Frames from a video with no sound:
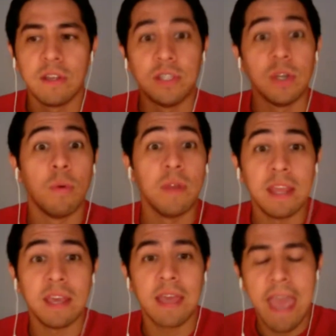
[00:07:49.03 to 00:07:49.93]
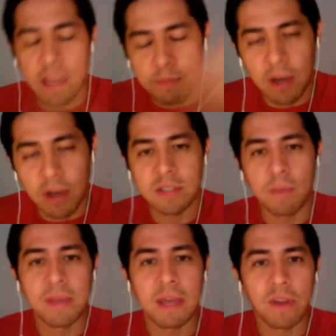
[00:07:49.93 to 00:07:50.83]
donating and
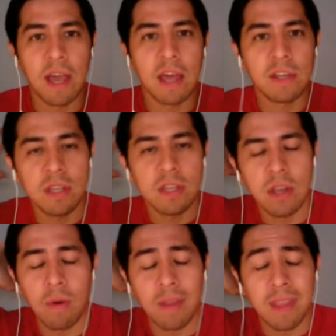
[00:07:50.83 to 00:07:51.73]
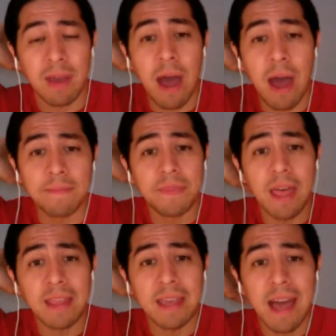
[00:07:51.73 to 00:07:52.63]
dumping on their head, you know, and like
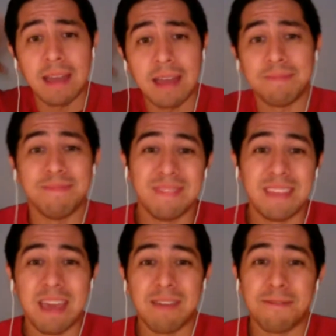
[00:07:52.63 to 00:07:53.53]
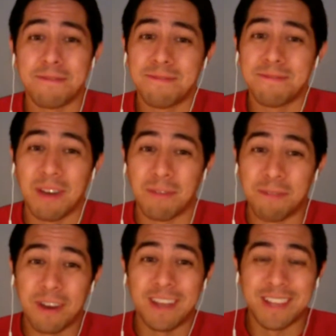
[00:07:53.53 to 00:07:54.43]
I gave a
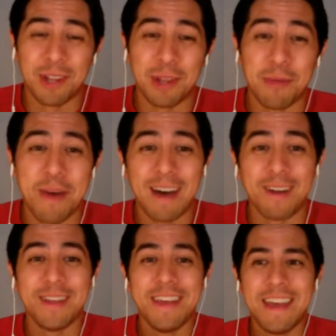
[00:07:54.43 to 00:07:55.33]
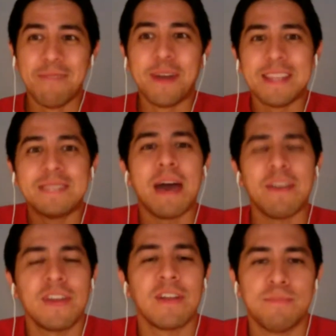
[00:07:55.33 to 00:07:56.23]
very little amount, but I
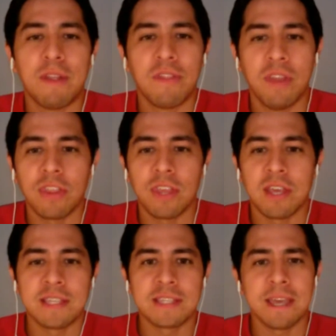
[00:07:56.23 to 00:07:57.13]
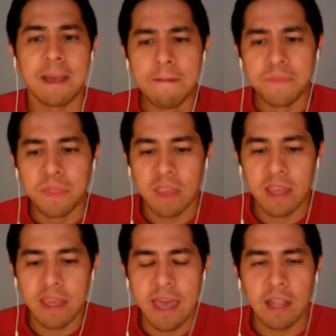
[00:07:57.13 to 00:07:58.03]
figure it's better than nothing because it's like
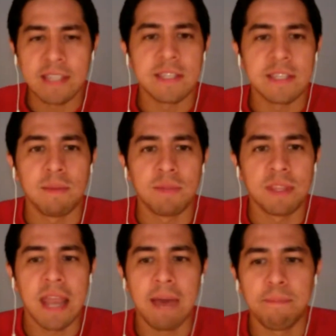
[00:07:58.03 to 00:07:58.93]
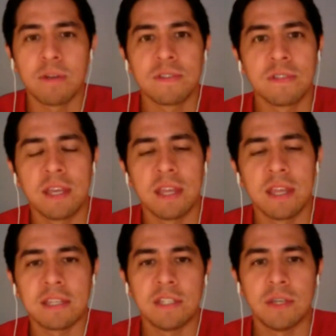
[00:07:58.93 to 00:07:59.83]
ALS isn't something that I'm personally
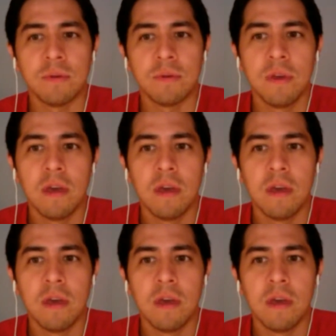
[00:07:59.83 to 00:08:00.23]
connected to,